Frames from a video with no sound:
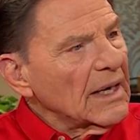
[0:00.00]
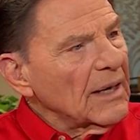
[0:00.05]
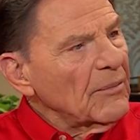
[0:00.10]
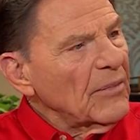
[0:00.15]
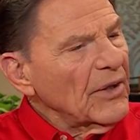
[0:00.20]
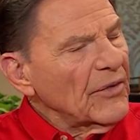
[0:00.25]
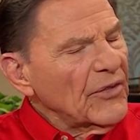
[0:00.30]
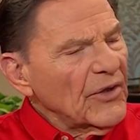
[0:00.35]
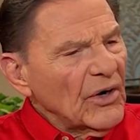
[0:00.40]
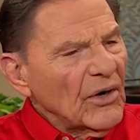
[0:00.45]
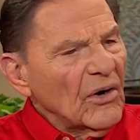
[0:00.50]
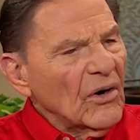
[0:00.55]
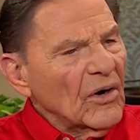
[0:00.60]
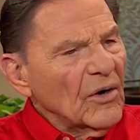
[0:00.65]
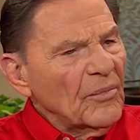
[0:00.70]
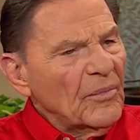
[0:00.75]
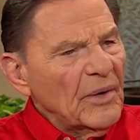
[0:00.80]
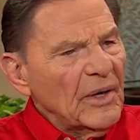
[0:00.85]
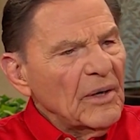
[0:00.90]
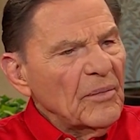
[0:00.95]
But there
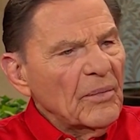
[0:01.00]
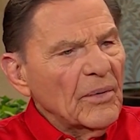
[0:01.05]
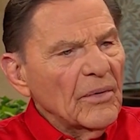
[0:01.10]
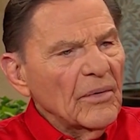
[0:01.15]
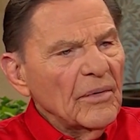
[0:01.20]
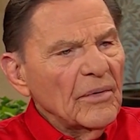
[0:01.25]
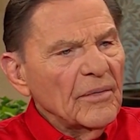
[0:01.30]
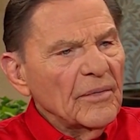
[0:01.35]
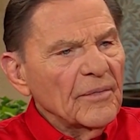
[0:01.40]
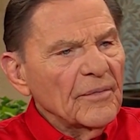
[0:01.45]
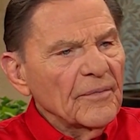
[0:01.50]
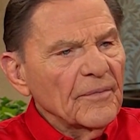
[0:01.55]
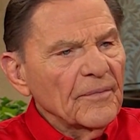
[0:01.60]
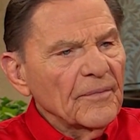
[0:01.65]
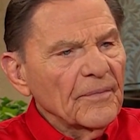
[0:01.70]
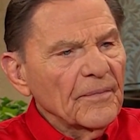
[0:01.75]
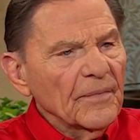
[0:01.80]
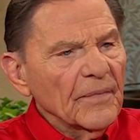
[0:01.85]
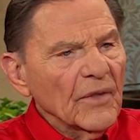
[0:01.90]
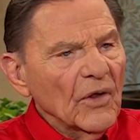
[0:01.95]
are people,
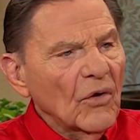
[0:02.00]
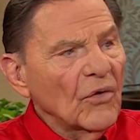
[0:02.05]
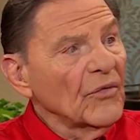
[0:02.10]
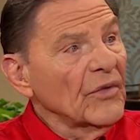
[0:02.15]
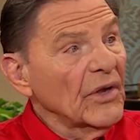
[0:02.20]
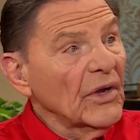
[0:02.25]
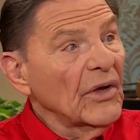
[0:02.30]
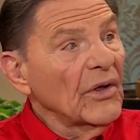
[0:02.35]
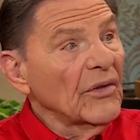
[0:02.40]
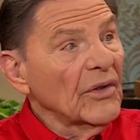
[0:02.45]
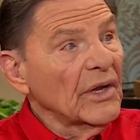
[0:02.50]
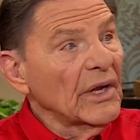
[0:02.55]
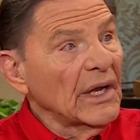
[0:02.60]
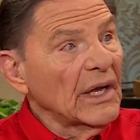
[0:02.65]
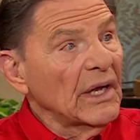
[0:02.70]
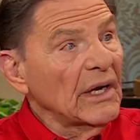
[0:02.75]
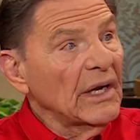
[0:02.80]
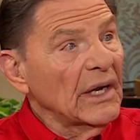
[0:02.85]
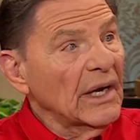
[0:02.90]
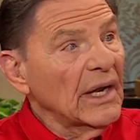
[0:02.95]
on the other
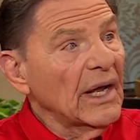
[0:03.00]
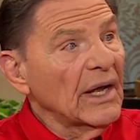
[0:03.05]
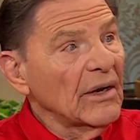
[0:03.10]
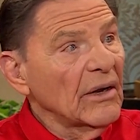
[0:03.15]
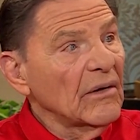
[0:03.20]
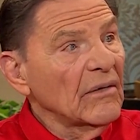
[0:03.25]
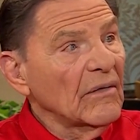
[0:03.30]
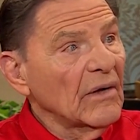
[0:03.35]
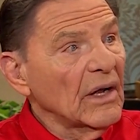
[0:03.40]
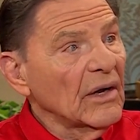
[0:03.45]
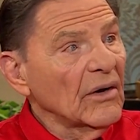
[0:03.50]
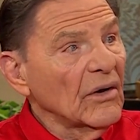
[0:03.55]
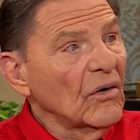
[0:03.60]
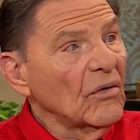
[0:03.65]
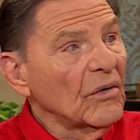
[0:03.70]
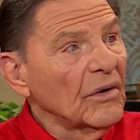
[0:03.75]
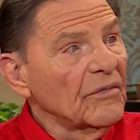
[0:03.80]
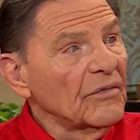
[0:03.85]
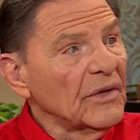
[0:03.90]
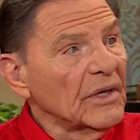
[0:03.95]
hand, and I
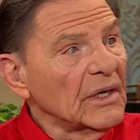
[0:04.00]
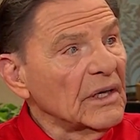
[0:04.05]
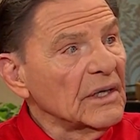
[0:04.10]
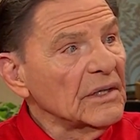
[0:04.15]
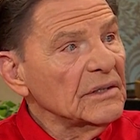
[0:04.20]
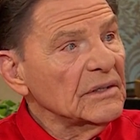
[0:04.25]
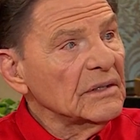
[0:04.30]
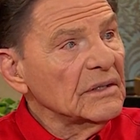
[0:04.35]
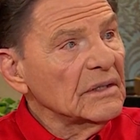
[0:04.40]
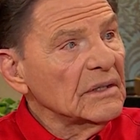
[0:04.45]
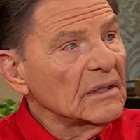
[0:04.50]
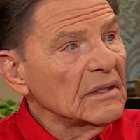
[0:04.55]
know of this,